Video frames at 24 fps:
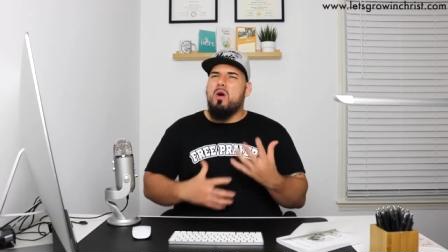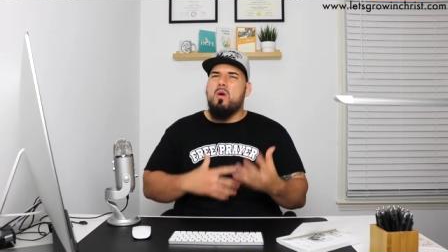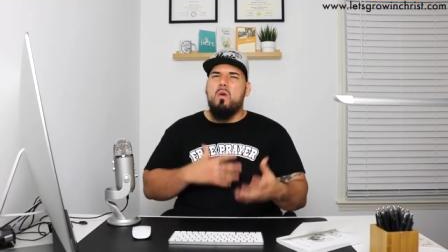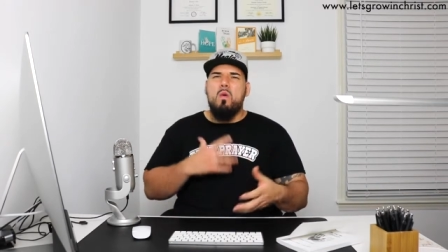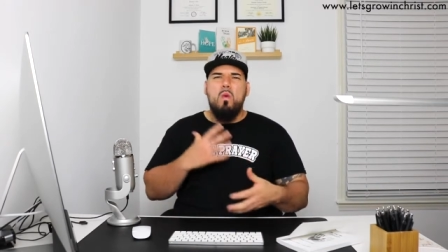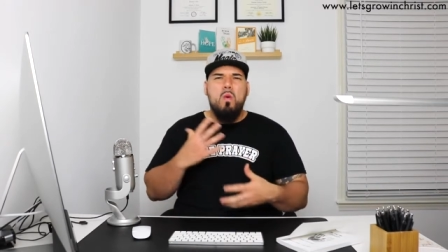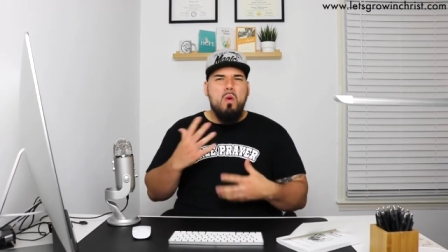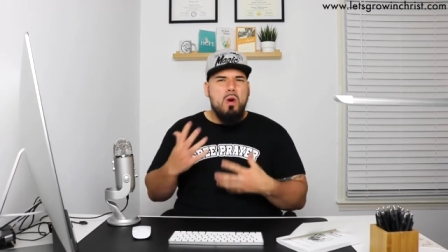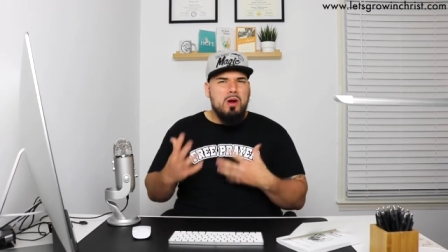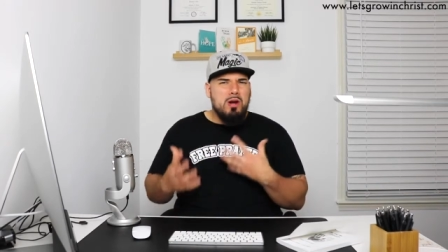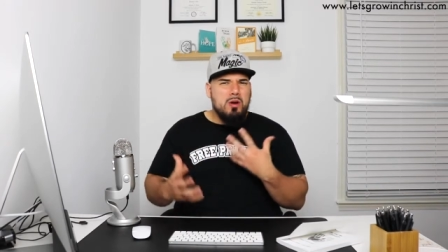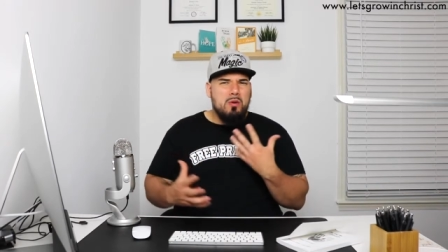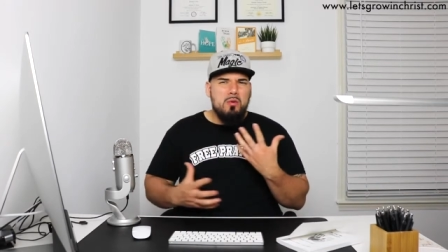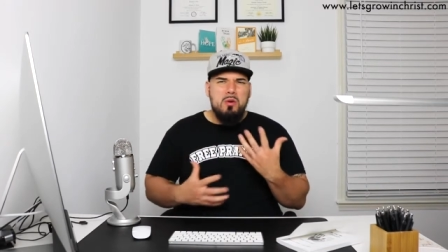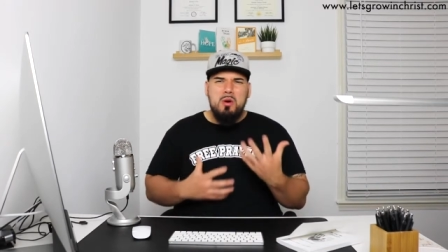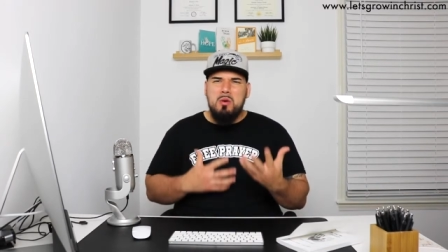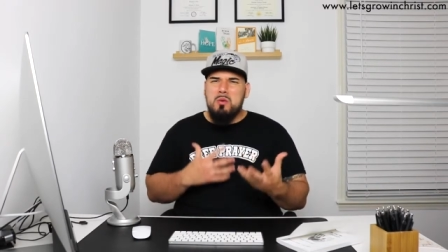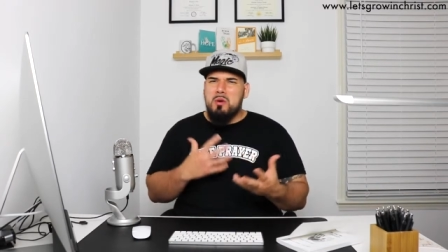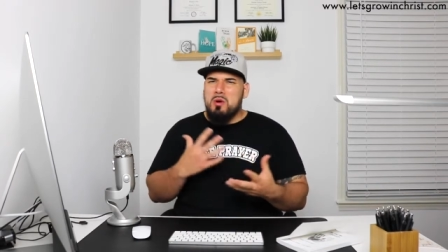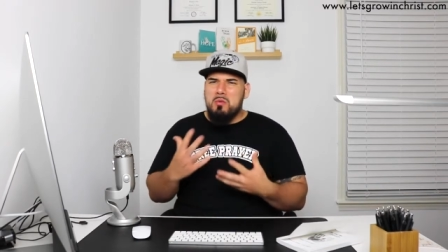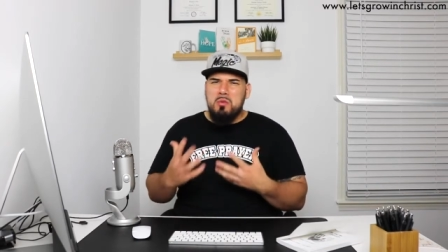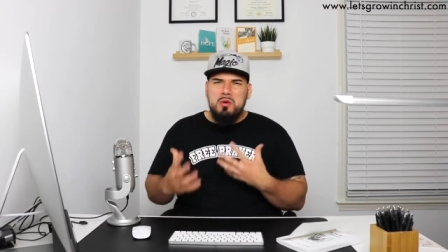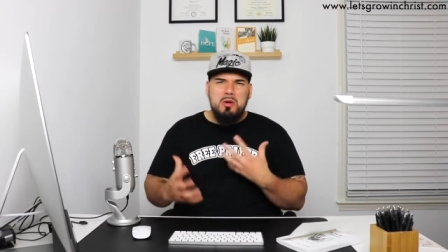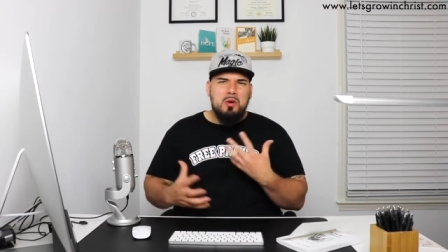What,
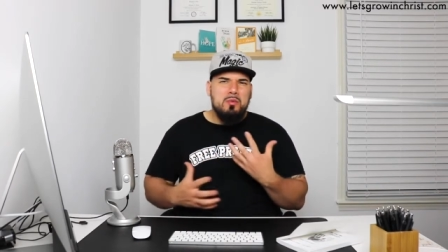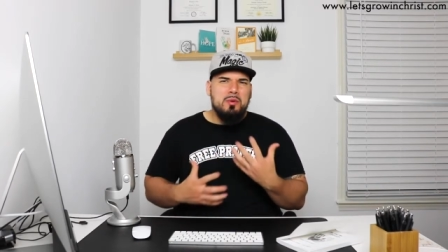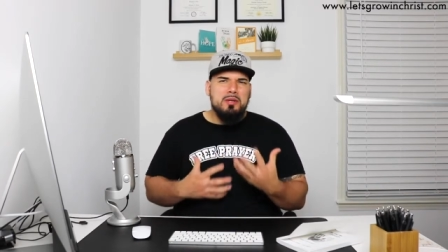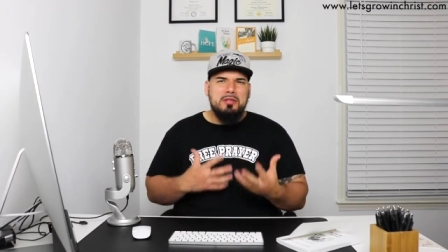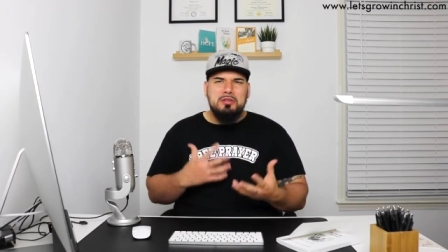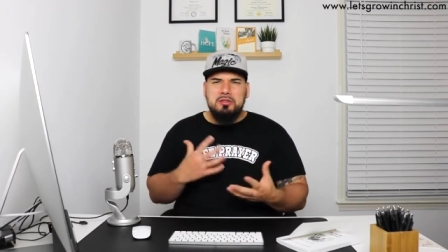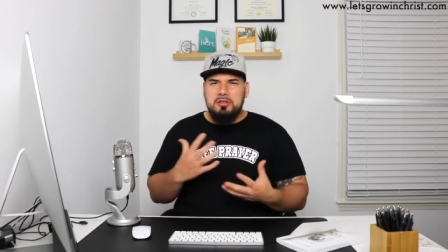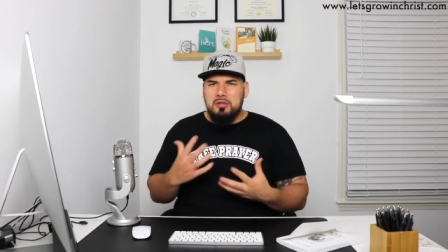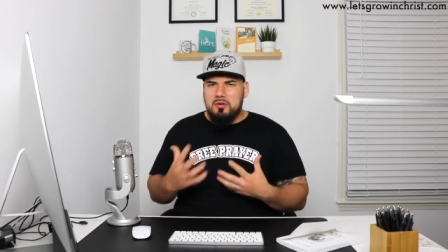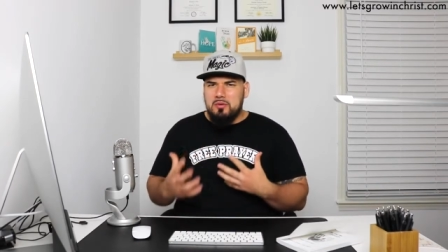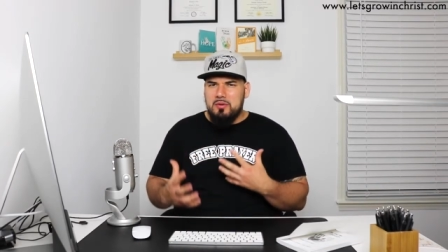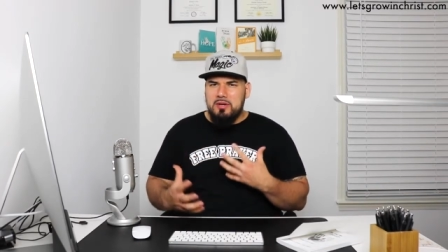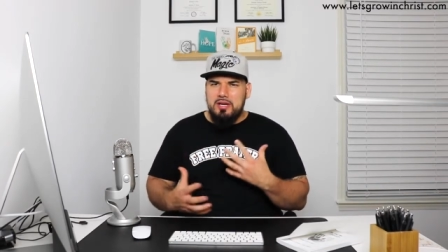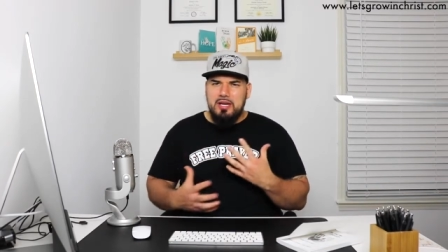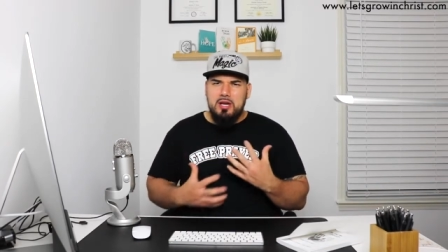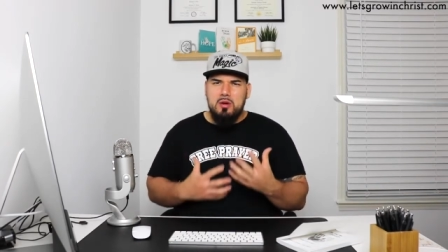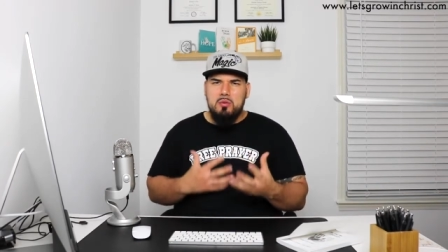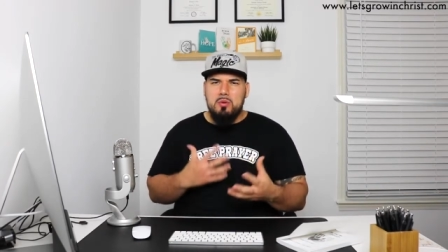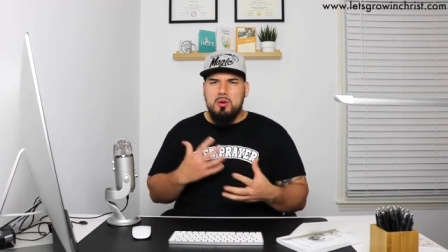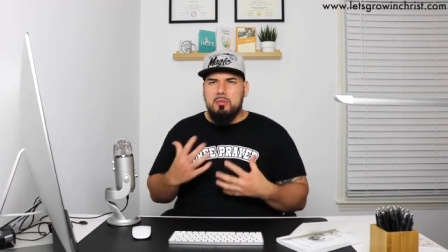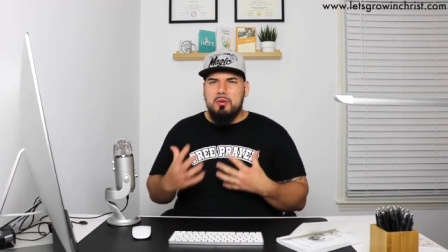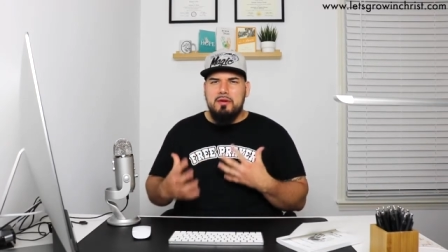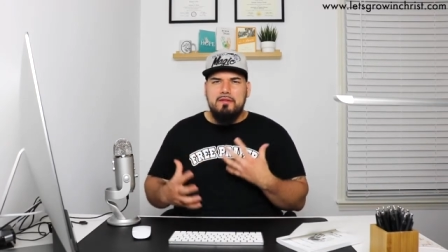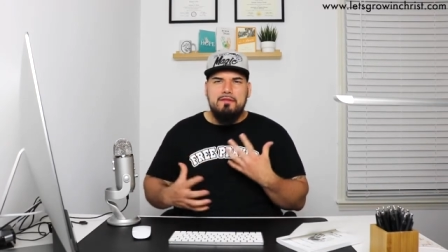what, what are we doing here?
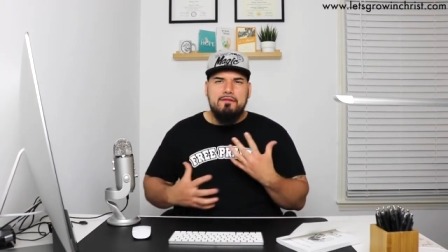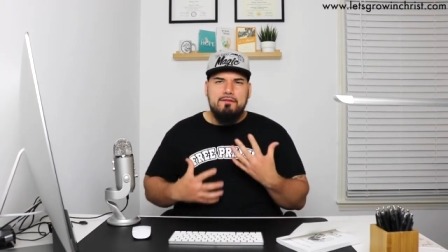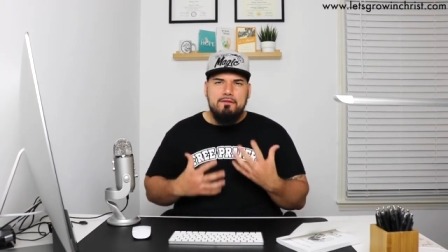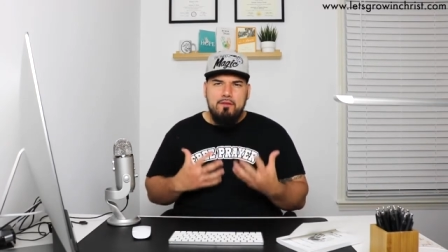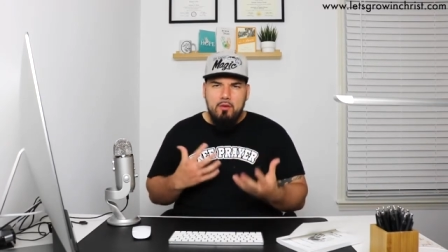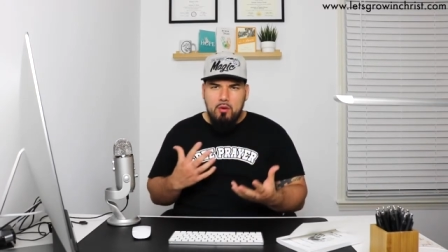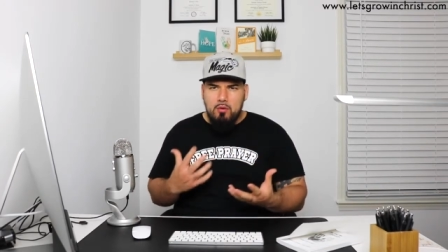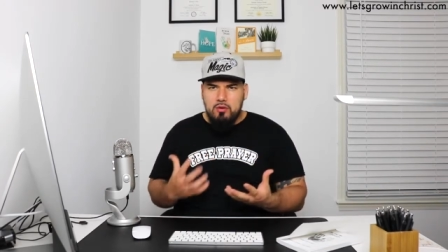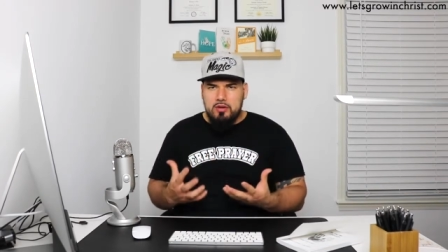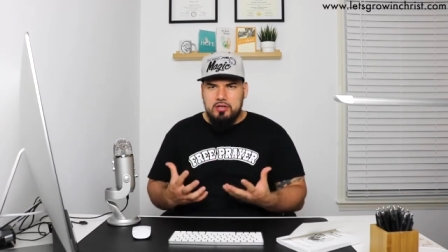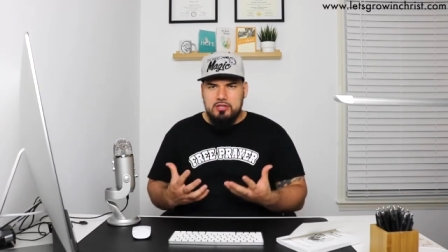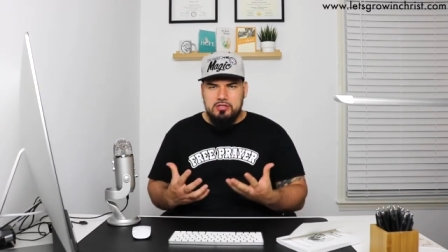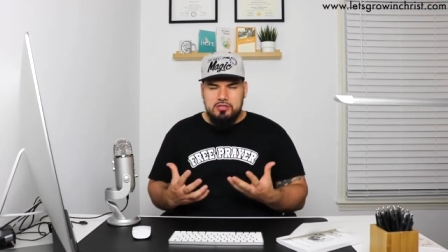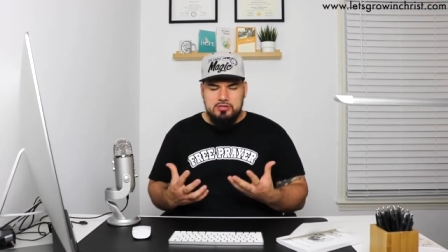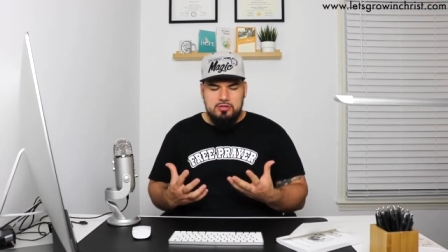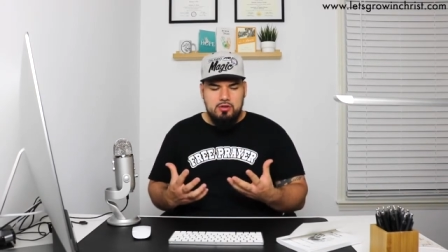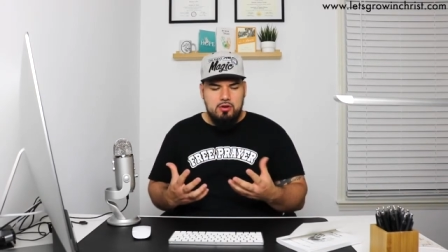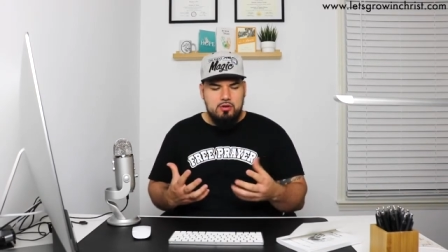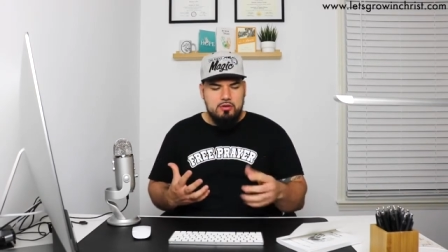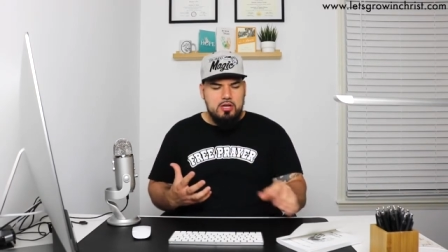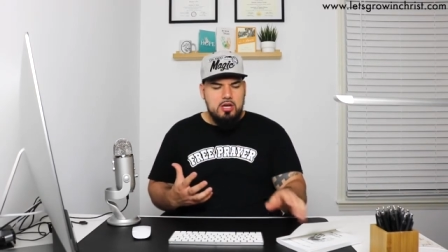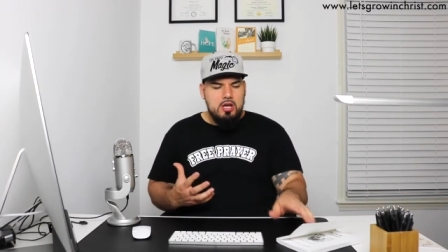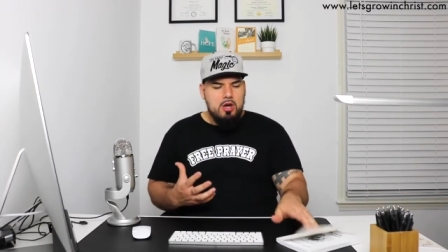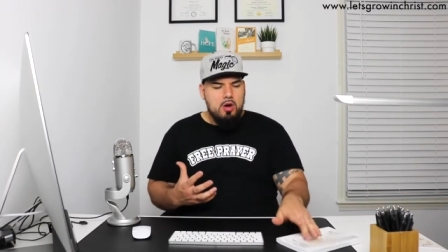What are we focused
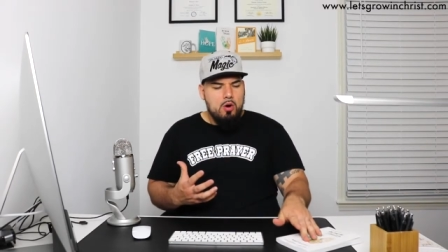on?